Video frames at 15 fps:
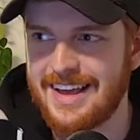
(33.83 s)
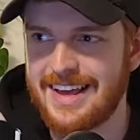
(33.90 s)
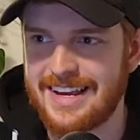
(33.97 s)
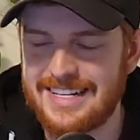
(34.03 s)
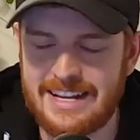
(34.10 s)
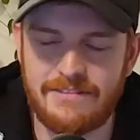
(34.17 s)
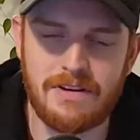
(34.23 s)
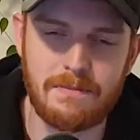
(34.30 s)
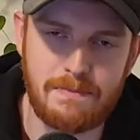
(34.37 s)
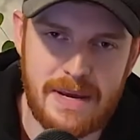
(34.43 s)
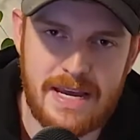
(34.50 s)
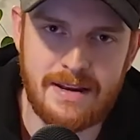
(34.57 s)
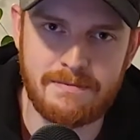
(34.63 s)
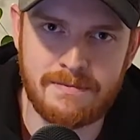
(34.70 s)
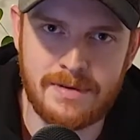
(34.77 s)
He definitely
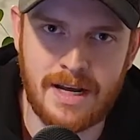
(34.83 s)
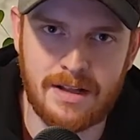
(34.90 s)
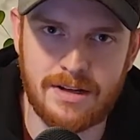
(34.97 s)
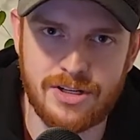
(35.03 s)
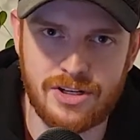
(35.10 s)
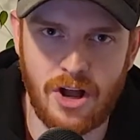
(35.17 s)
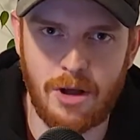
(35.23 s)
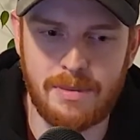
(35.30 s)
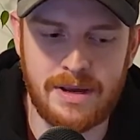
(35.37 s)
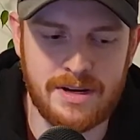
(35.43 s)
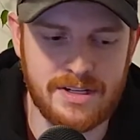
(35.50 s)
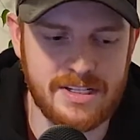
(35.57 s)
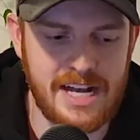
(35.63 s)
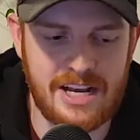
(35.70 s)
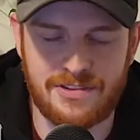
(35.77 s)
beat Nicolas Dalby in
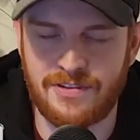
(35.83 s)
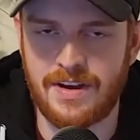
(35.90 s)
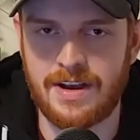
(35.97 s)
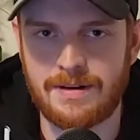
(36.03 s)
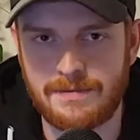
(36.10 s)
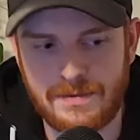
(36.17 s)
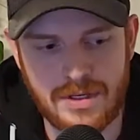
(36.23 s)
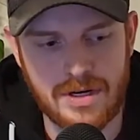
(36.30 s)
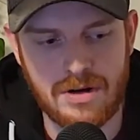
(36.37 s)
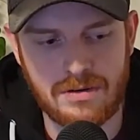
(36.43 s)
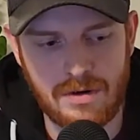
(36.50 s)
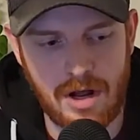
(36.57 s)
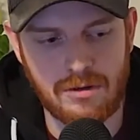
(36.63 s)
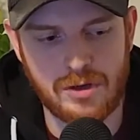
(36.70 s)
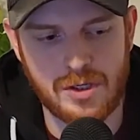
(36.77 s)
his last fight. You know,
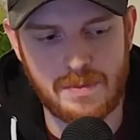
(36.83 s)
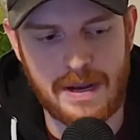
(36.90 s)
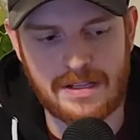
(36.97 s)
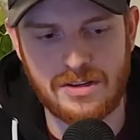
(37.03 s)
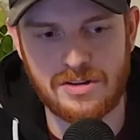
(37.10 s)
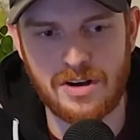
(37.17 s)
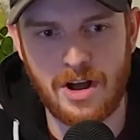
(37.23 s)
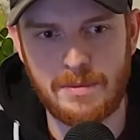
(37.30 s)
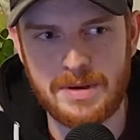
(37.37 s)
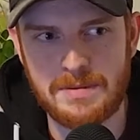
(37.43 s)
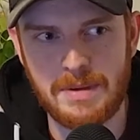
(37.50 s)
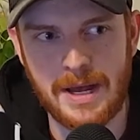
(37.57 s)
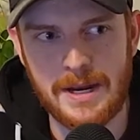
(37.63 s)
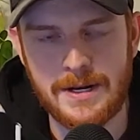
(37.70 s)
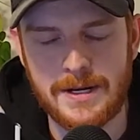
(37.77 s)
all respect to Dalby,
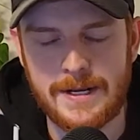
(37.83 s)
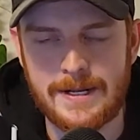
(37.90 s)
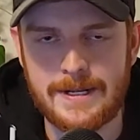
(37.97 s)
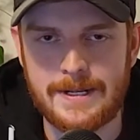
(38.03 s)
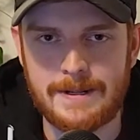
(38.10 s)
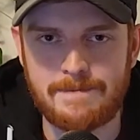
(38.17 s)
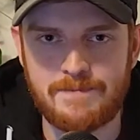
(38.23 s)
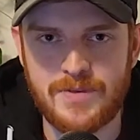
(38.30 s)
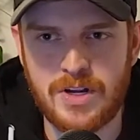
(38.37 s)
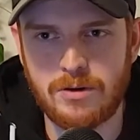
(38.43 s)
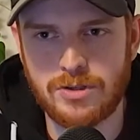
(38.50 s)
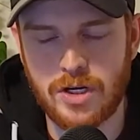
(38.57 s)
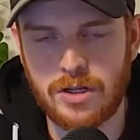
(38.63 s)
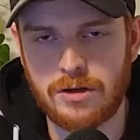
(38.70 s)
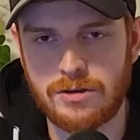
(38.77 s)
but you know,
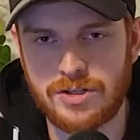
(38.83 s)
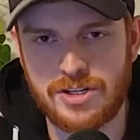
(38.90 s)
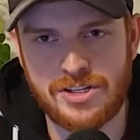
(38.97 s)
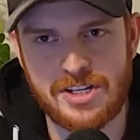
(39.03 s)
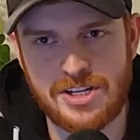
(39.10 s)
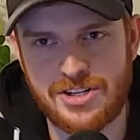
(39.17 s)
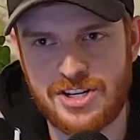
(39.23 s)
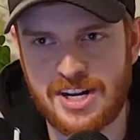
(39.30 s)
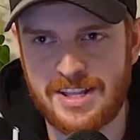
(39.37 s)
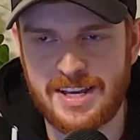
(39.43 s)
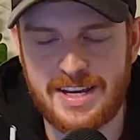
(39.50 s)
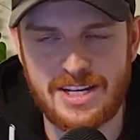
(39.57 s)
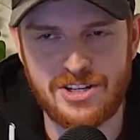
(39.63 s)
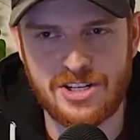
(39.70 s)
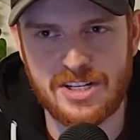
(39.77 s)
it was a close decision. I
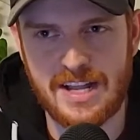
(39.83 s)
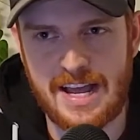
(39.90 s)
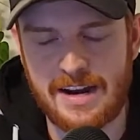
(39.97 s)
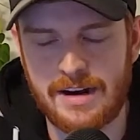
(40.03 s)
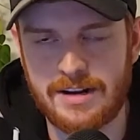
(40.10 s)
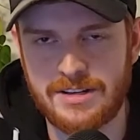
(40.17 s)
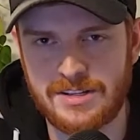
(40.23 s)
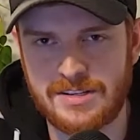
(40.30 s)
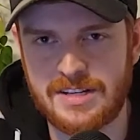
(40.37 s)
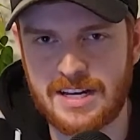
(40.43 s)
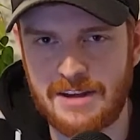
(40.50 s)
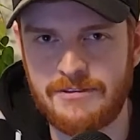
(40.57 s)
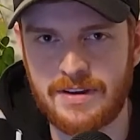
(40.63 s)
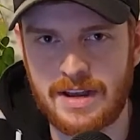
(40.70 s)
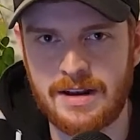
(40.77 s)
think he just landed a
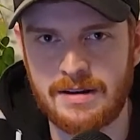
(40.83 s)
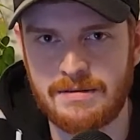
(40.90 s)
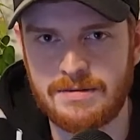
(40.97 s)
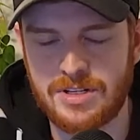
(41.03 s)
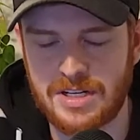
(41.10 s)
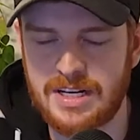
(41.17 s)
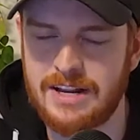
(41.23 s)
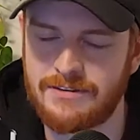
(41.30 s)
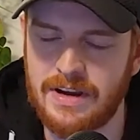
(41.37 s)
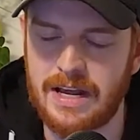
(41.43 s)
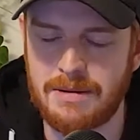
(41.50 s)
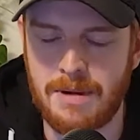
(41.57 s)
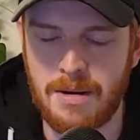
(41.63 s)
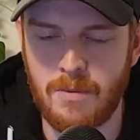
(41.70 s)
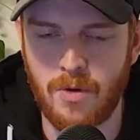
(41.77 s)
significant, significant
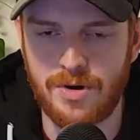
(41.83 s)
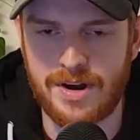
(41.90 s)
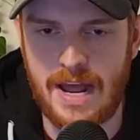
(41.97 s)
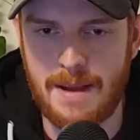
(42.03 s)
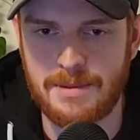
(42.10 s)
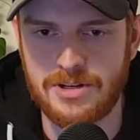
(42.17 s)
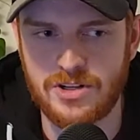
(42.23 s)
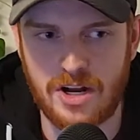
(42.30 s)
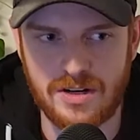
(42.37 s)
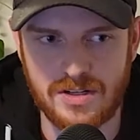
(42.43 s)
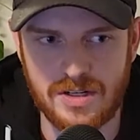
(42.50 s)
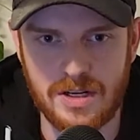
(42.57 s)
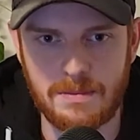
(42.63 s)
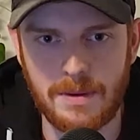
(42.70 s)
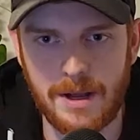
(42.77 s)
amount more damage,
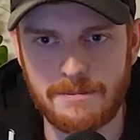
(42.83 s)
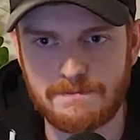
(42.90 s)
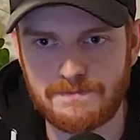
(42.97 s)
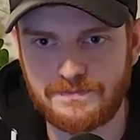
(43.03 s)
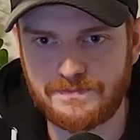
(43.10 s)
honestly. But